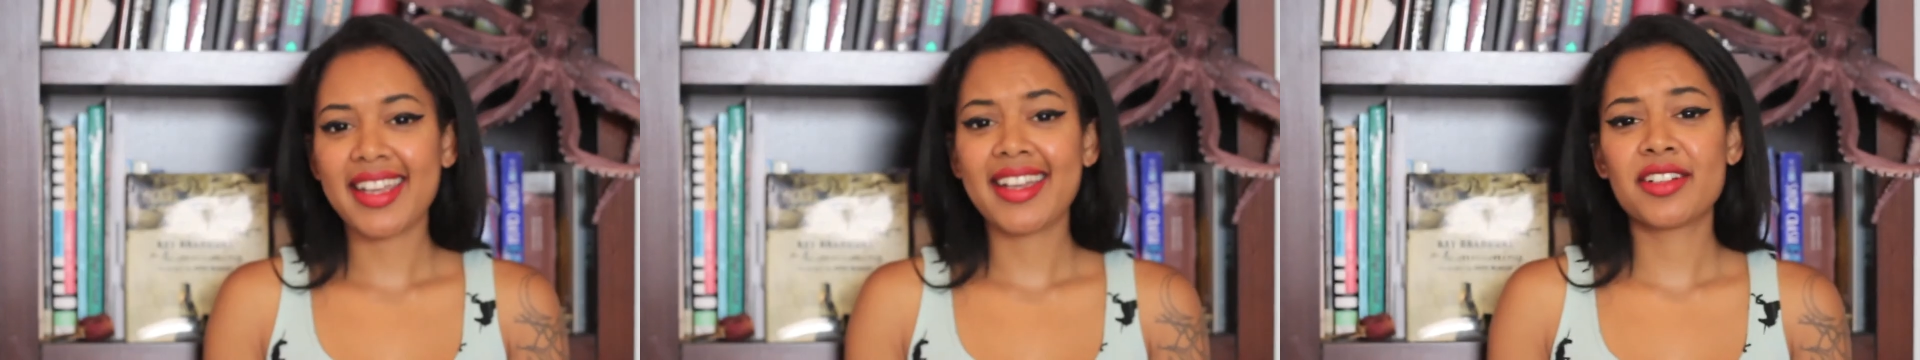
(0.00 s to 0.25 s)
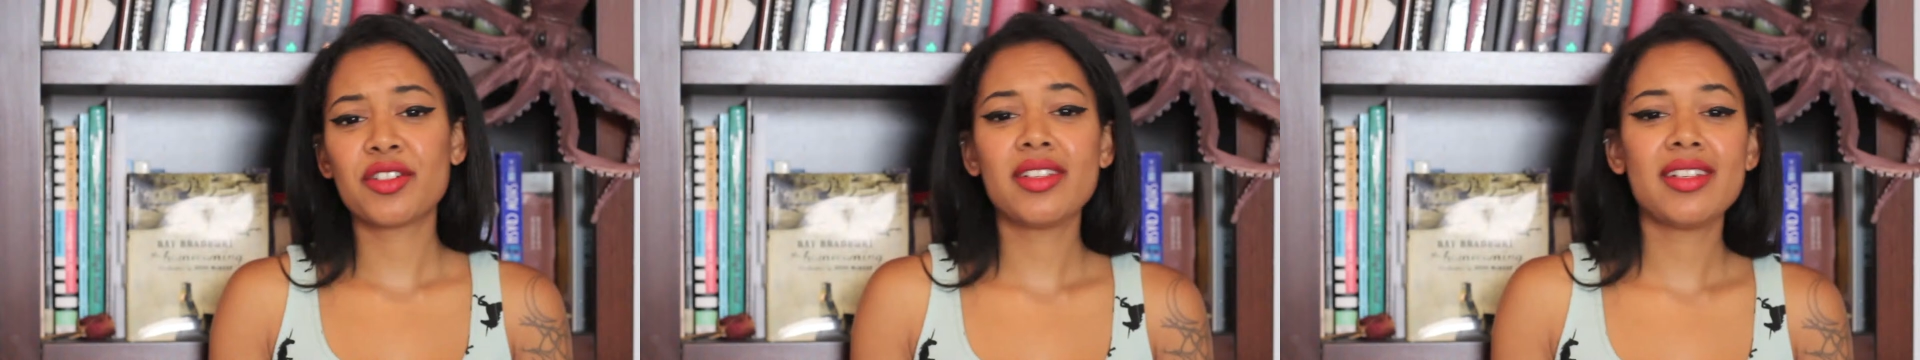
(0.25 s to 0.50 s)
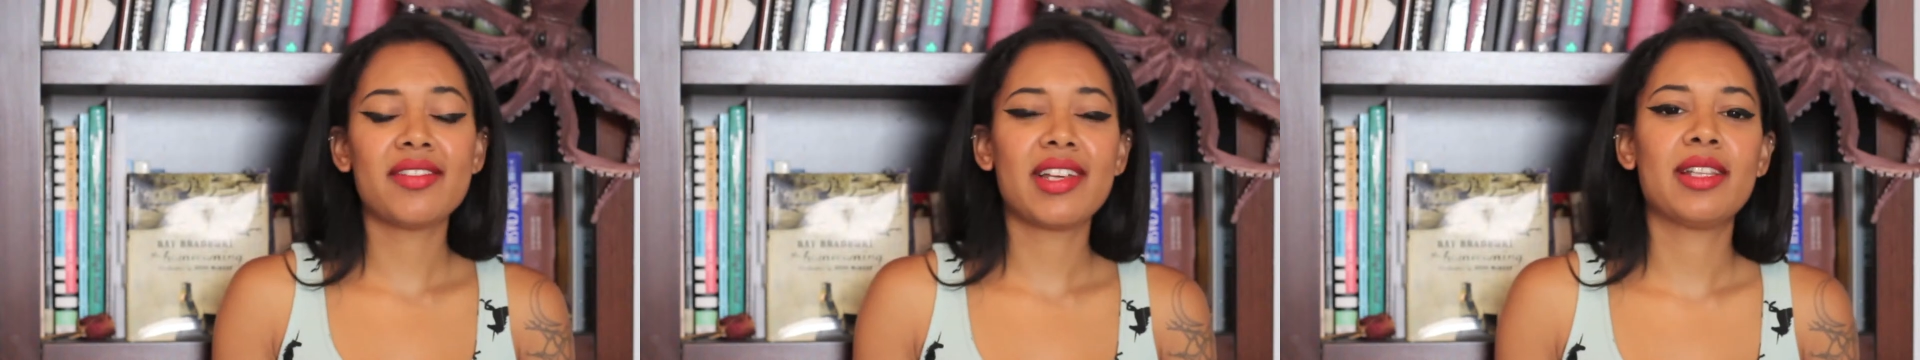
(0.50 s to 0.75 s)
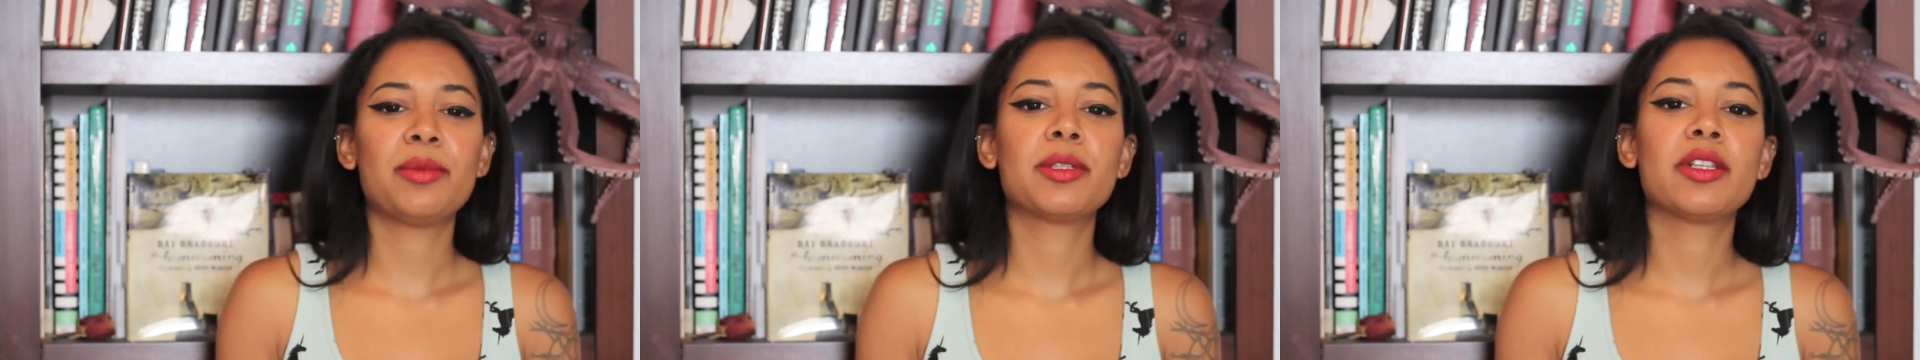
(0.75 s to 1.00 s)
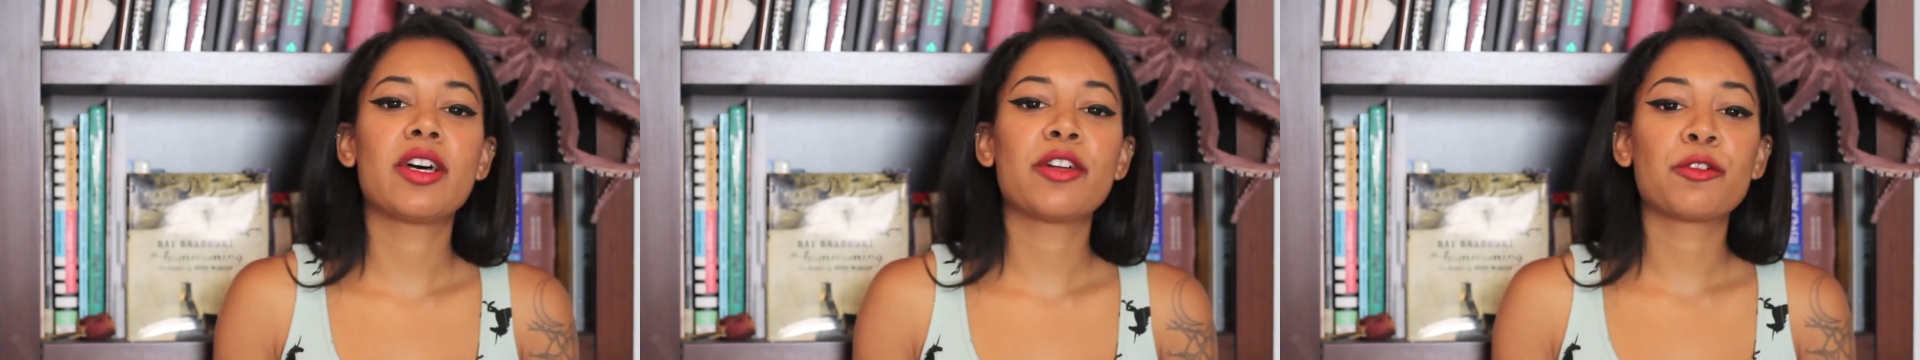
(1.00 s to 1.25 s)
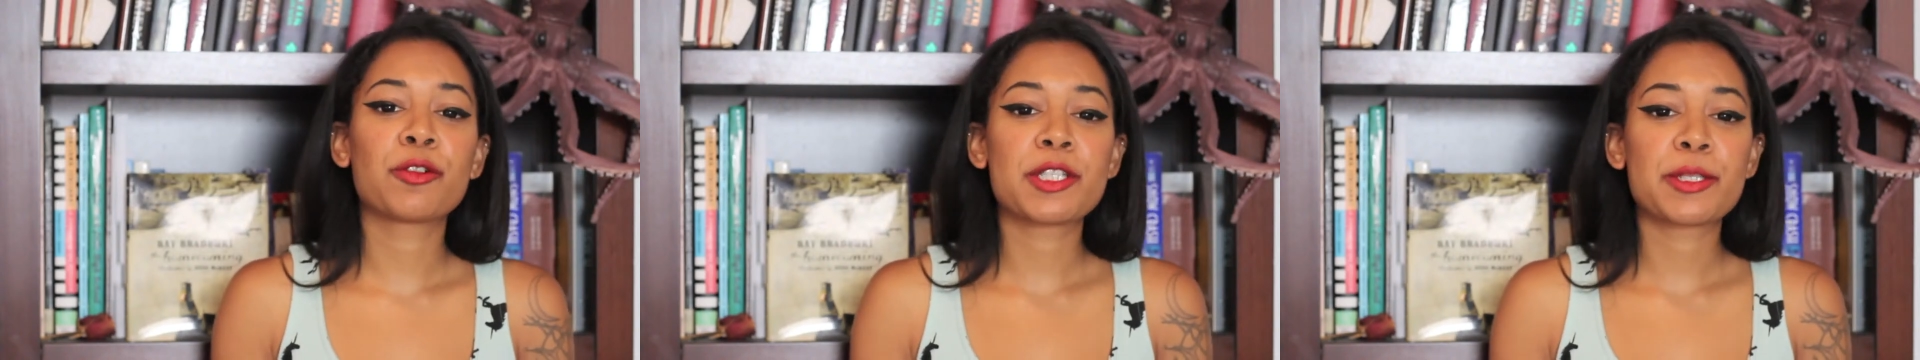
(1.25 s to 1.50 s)
I actually developed a
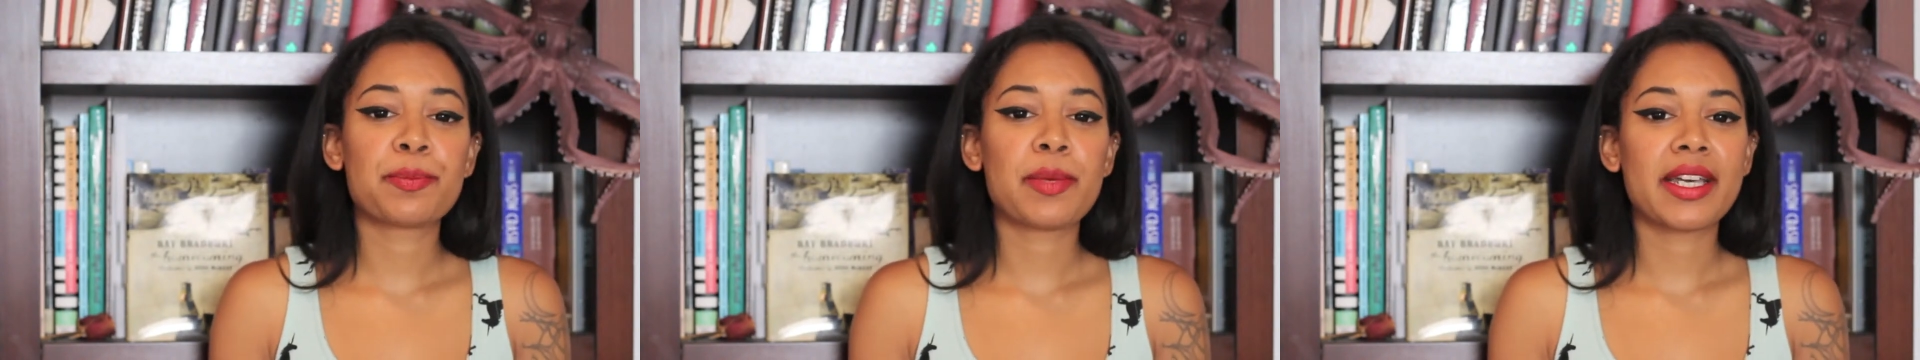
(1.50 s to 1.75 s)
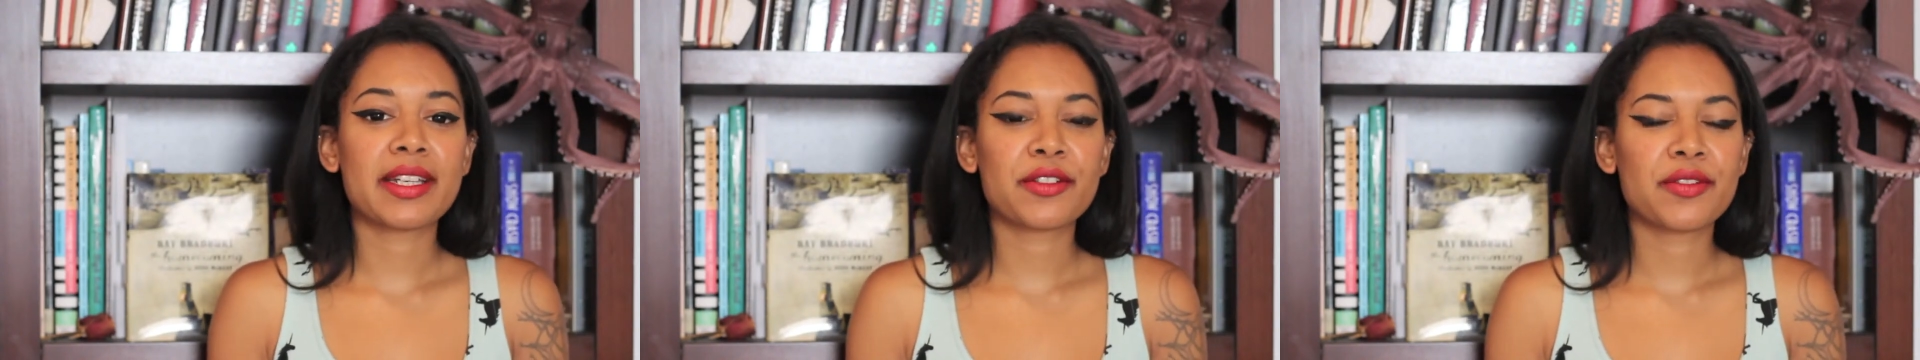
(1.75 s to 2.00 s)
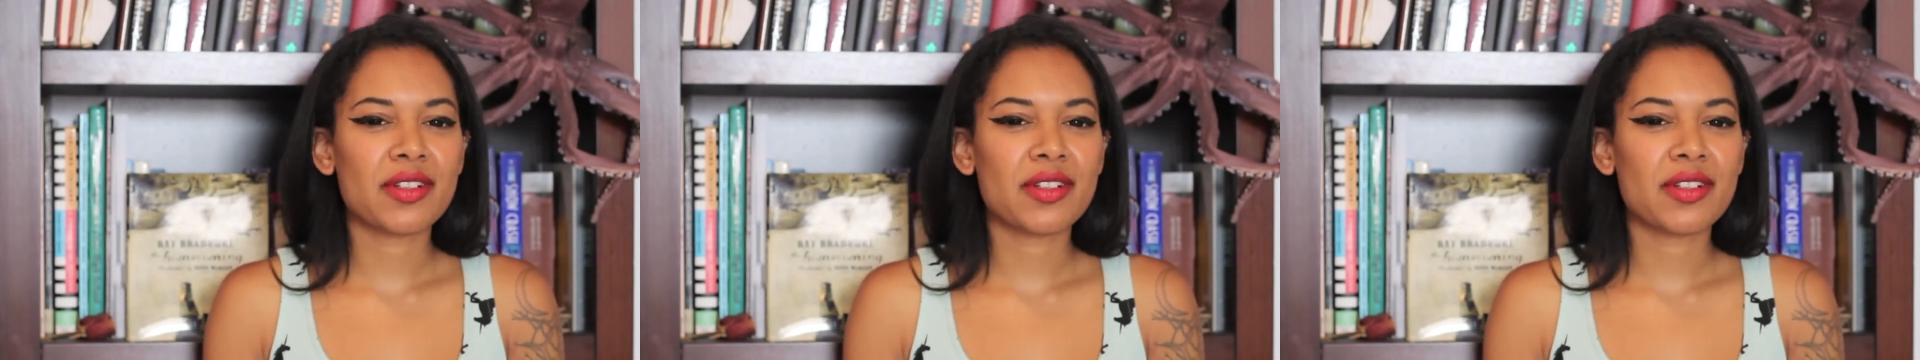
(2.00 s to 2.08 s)
lot of respect